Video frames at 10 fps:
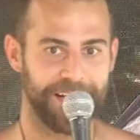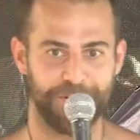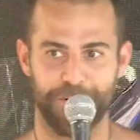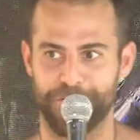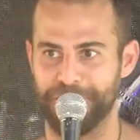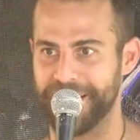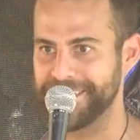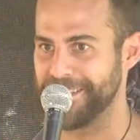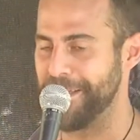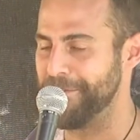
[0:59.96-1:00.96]
that to you over the
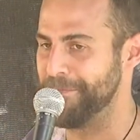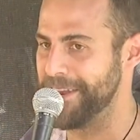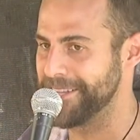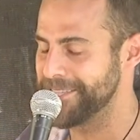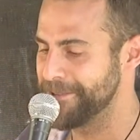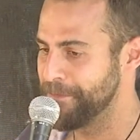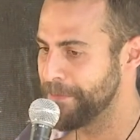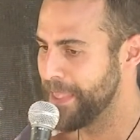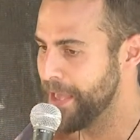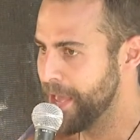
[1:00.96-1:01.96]
next 11 minutes.
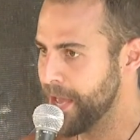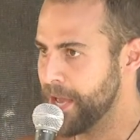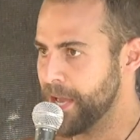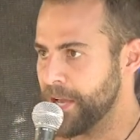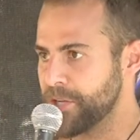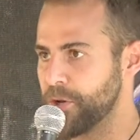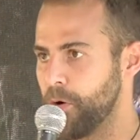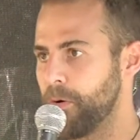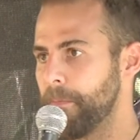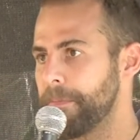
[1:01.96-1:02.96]

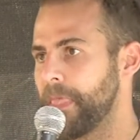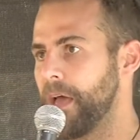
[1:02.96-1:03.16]
So,